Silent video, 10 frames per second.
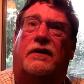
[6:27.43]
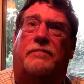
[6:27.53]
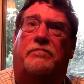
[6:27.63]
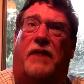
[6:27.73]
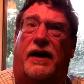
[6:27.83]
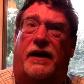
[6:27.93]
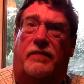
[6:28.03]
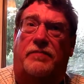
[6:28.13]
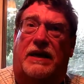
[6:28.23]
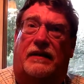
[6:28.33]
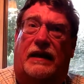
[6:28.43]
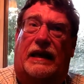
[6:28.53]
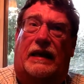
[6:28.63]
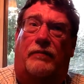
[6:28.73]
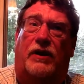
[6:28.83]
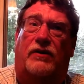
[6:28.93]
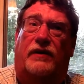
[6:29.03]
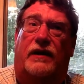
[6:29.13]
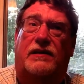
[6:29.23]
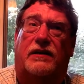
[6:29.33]
my head be in the game? Because
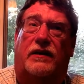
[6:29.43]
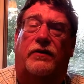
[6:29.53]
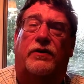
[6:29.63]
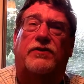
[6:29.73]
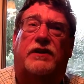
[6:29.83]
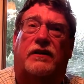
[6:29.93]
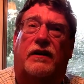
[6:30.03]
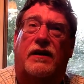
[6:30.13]
I tell you, there isn't